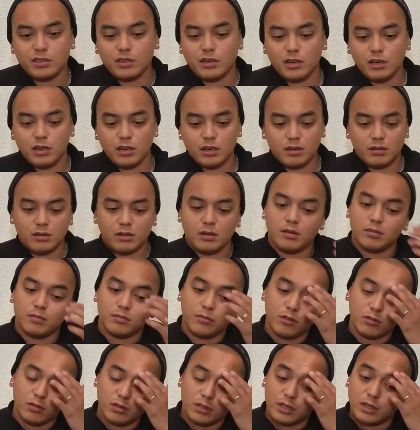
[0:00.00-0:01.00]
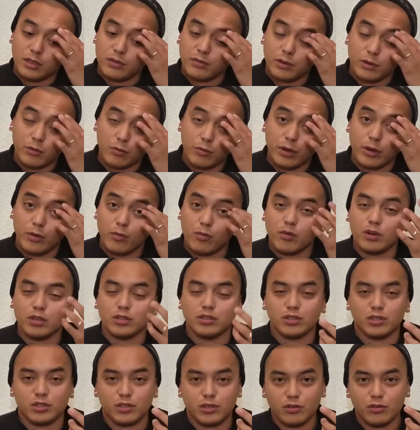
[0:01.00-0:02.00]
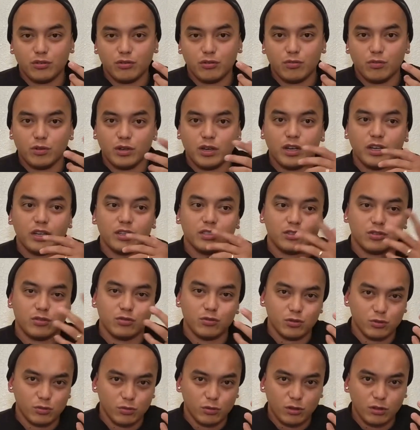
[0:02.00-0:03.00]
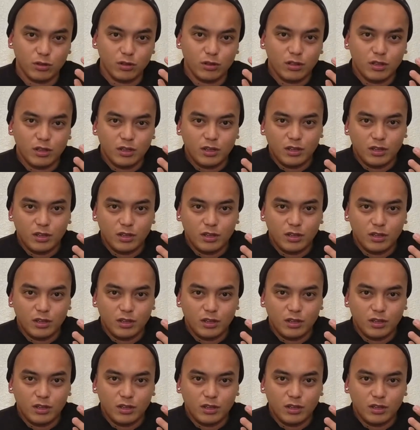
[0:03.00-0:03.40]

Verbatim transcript: Uh, I'm only giving away one shoe, but as usual,